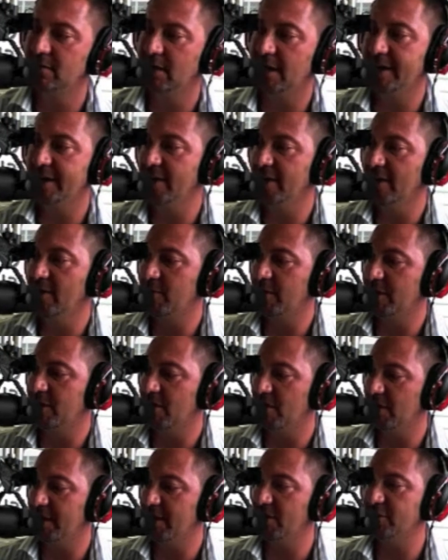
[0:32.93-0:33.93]
I don't know. We
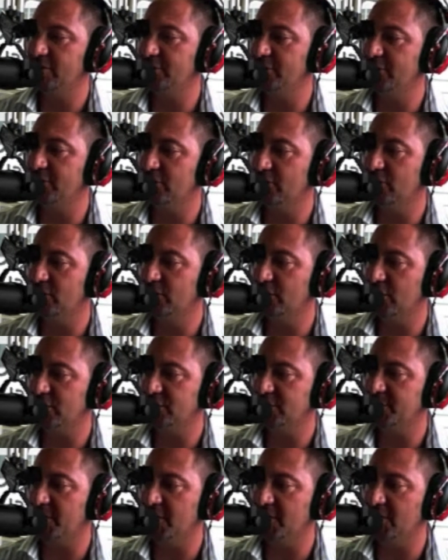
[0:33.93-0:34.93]
can't get onto your
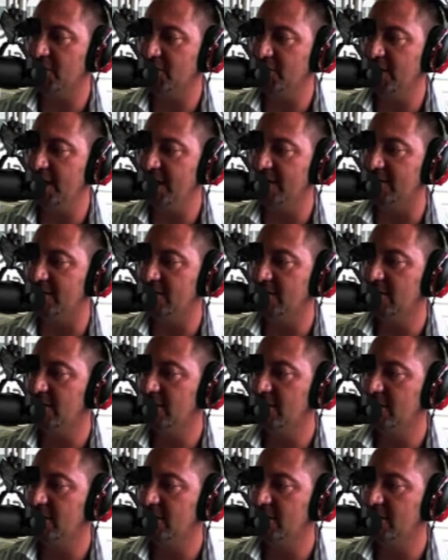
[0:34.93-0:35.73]
Dotzpot.net.